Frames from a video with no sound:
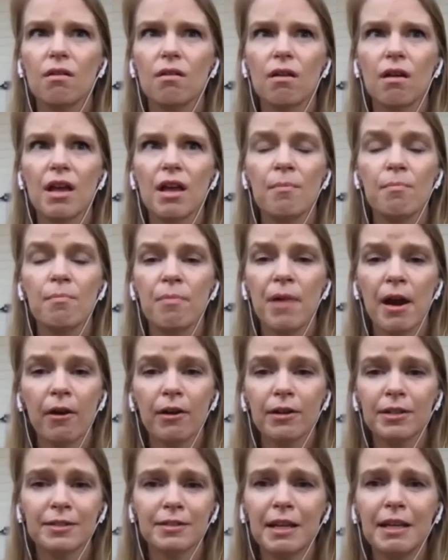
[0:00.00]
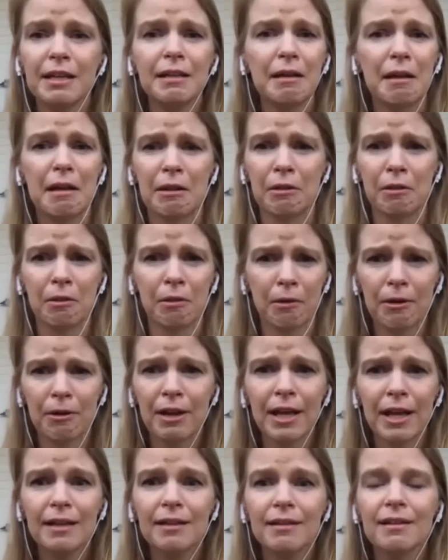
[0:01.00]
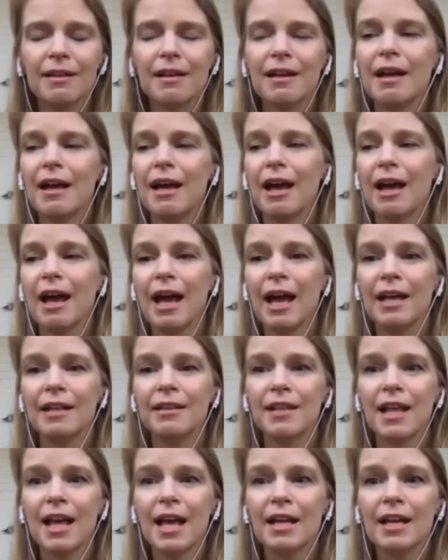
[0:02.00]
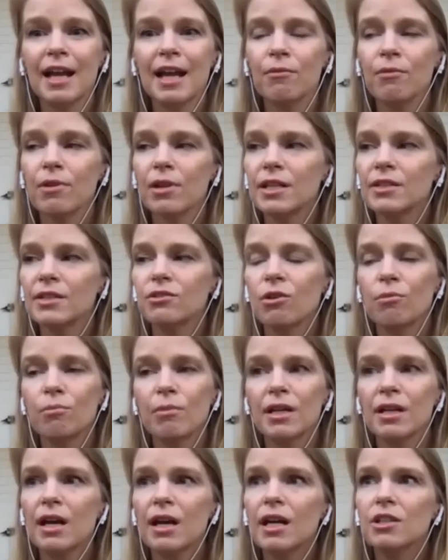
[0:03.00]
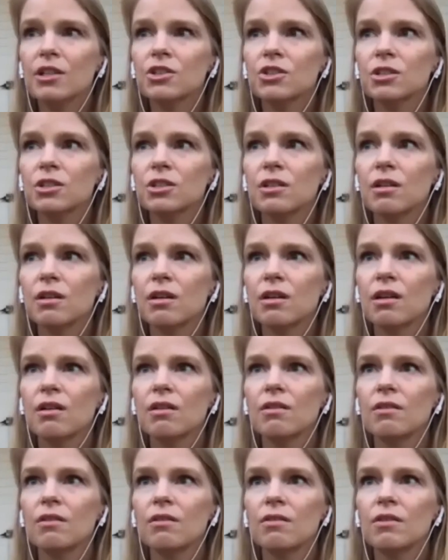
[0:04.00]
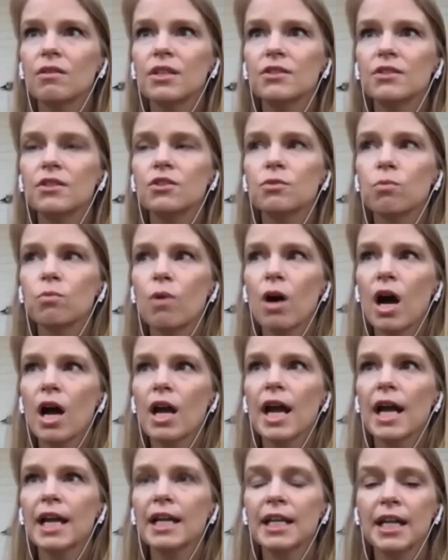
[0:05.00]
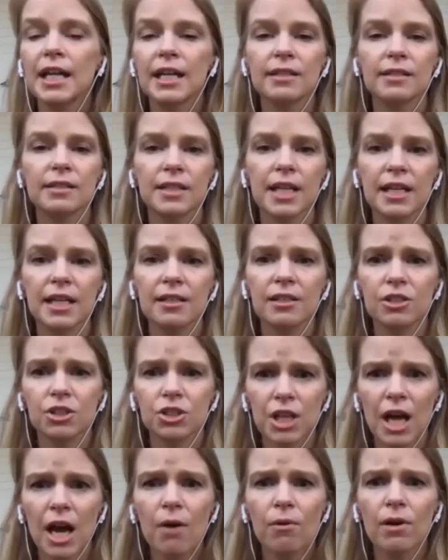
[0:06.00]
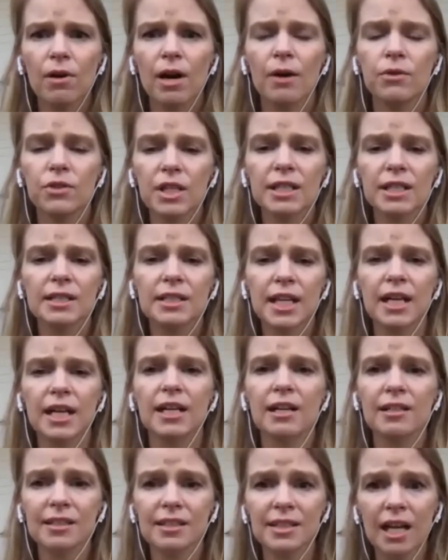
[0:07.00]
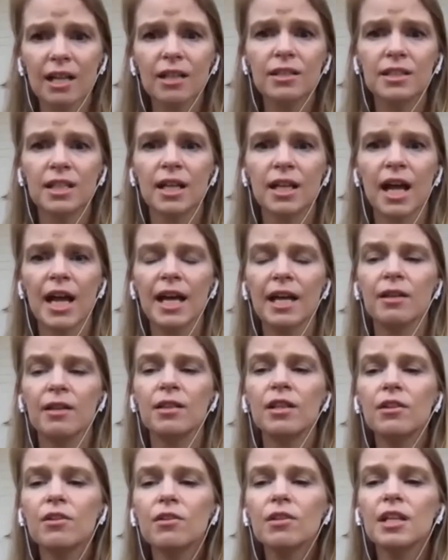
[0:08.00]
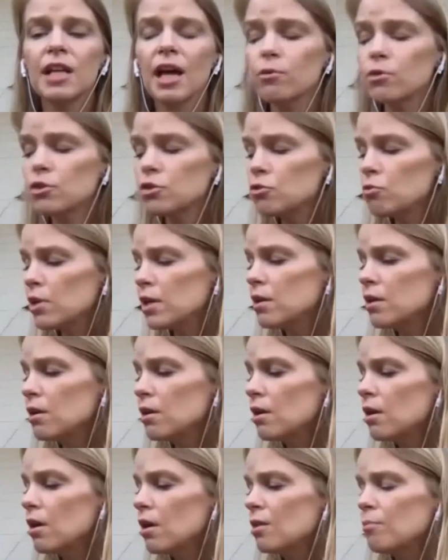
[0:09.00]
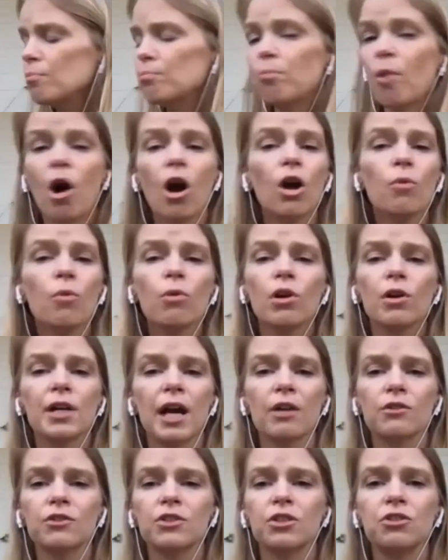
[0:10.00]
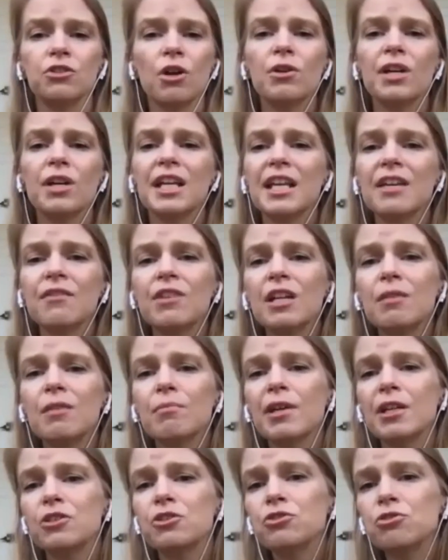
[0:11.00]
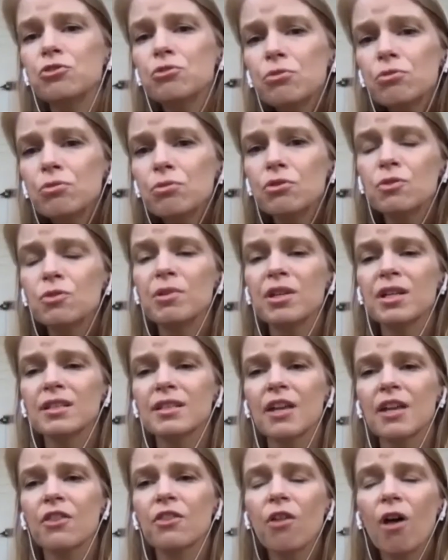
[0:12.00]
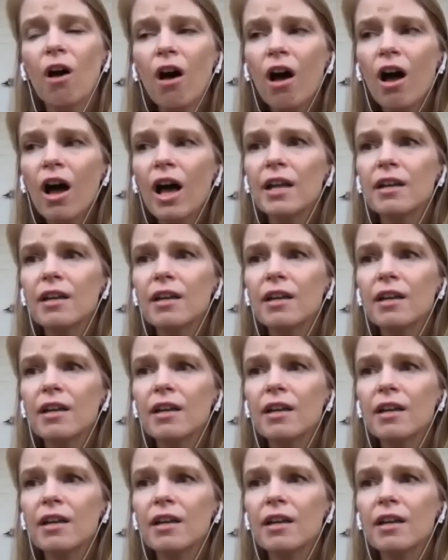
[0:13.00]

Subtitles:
embarrassing and learning. And then I realized, oh my gosh, this is why I can't stand in the shower. I was like standing on skeleton. I was doing bar workouts and yoga even in my shoes, because I thought